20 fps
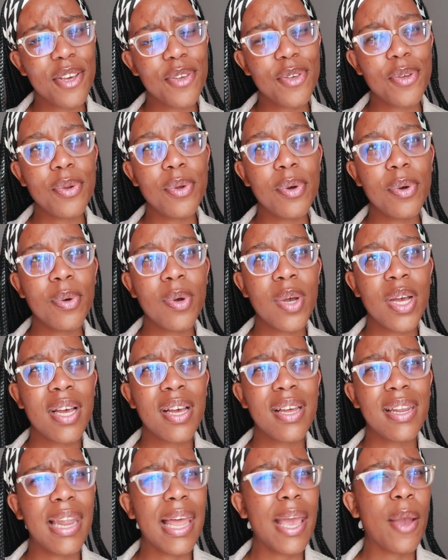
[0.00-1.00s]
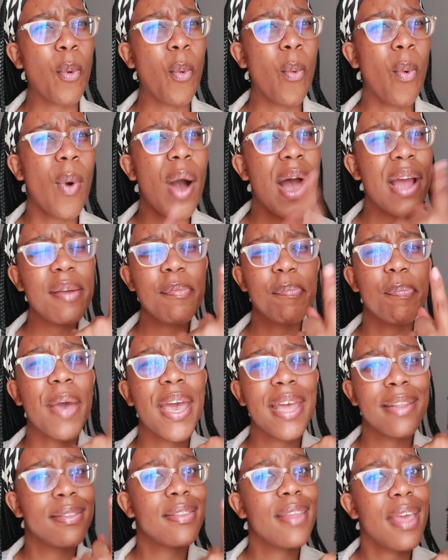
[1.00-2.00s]
You know, like, one
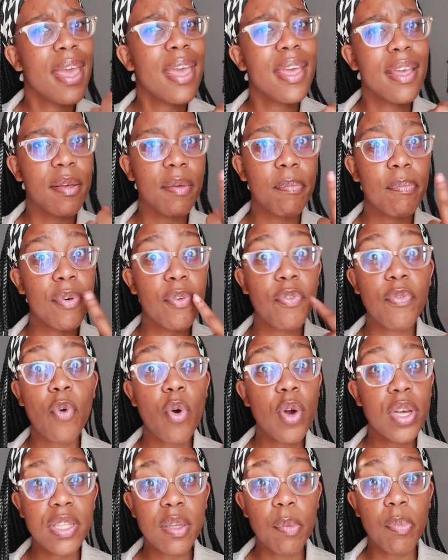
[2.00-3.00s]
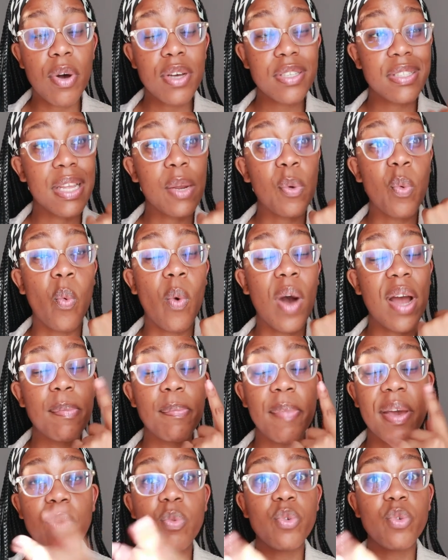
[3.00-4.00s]
bad thing before in the past, that one
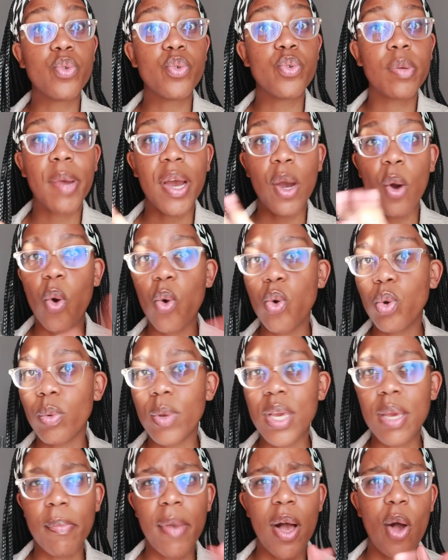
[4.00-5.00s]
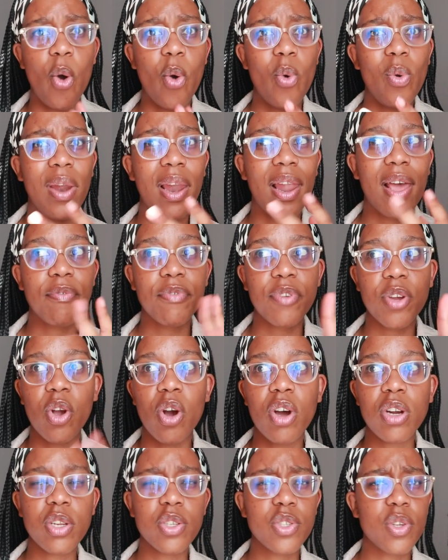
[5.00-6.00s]
bad would ruin my whole week, my whole life,
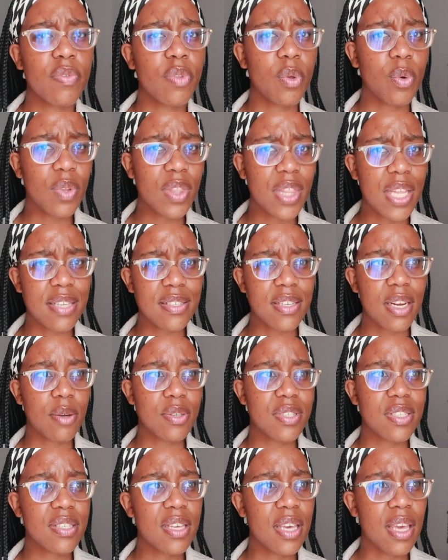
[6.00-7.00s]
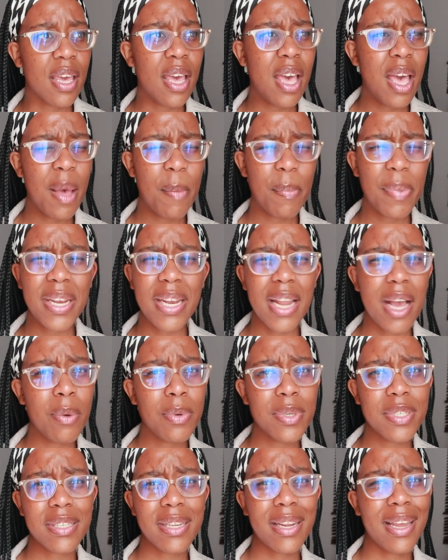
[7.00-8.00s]
regardless of the good things that I'd see. But
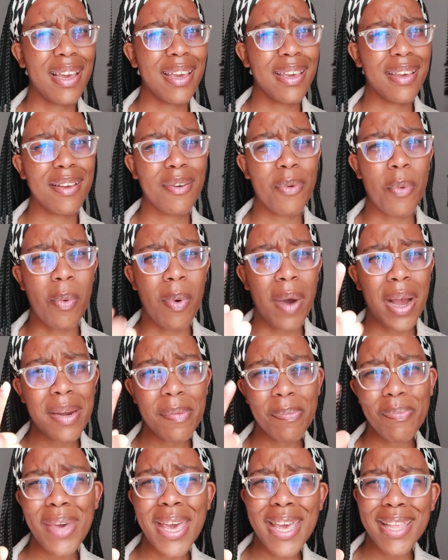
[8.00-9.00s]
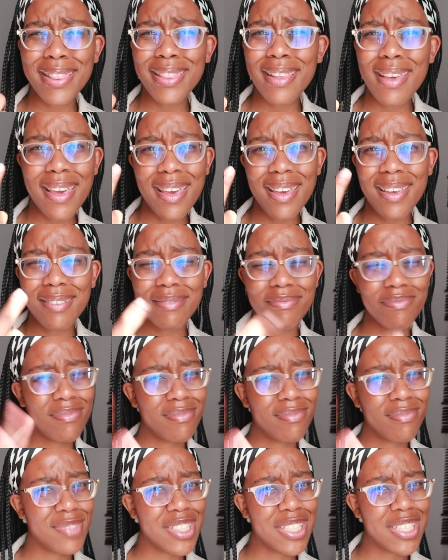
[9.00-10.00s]
now it's like, one bad thing,
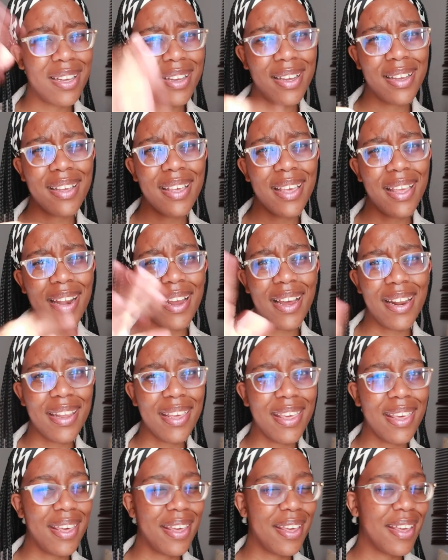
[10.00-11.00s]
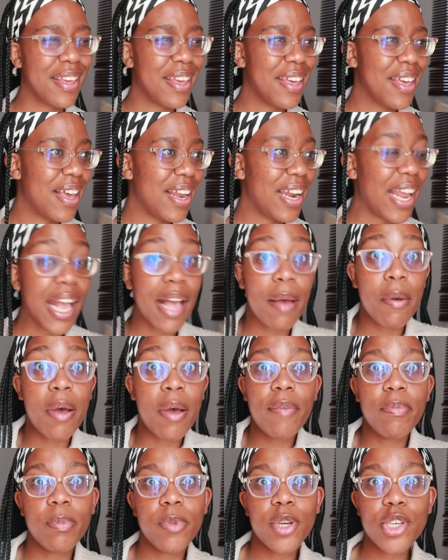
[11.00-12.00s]
get out of here. Like,
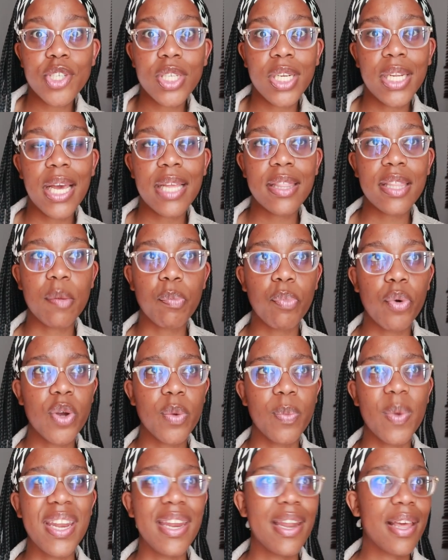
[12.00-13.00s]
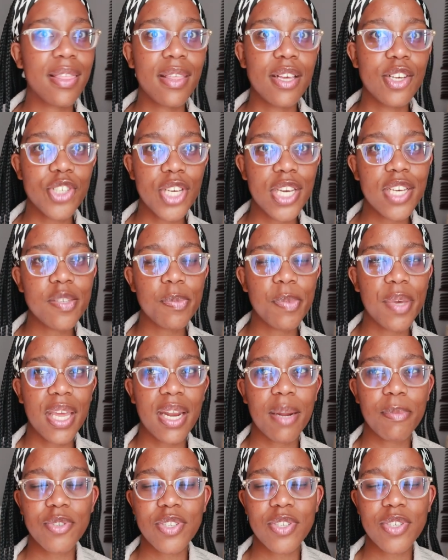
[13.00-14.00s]
I'm literally at that point when nothing shakes me,
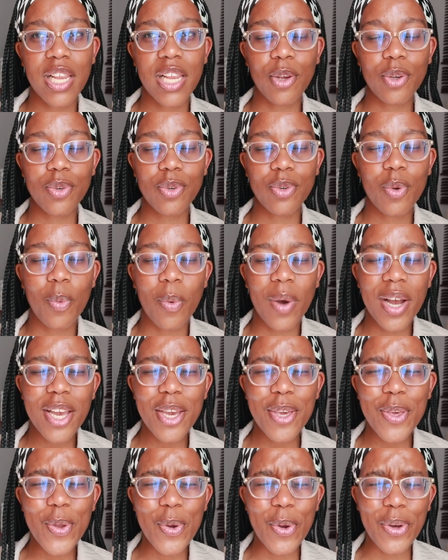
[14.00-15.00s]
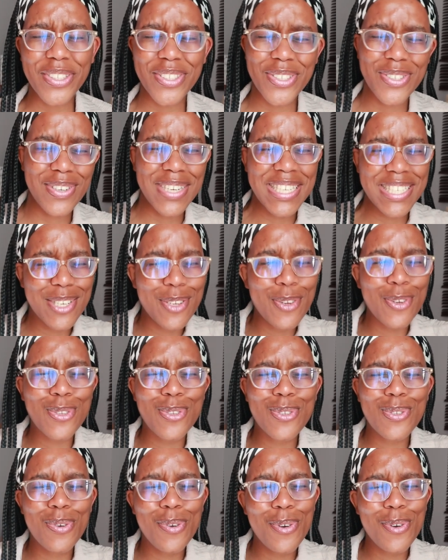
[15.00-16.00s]
and I'm just like, dude, why are you not stressed? You're
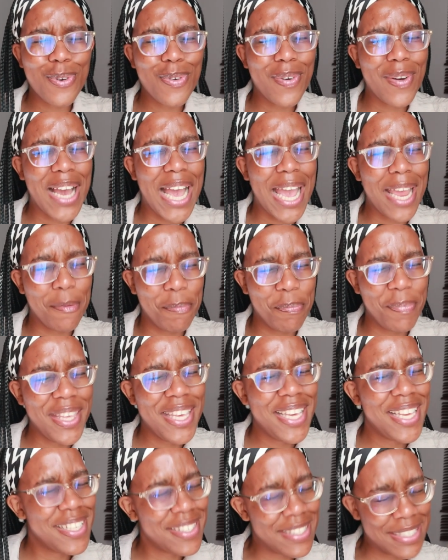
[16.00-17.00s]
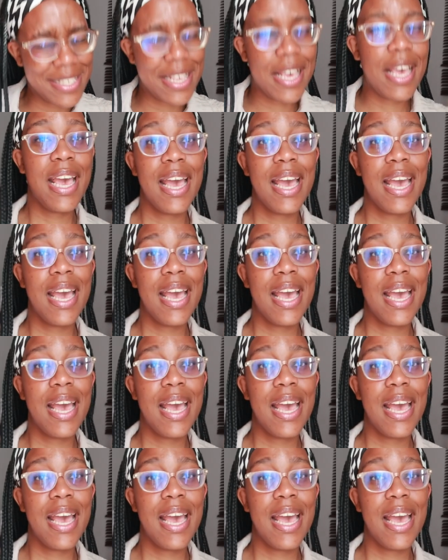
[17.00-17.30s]
so at peace.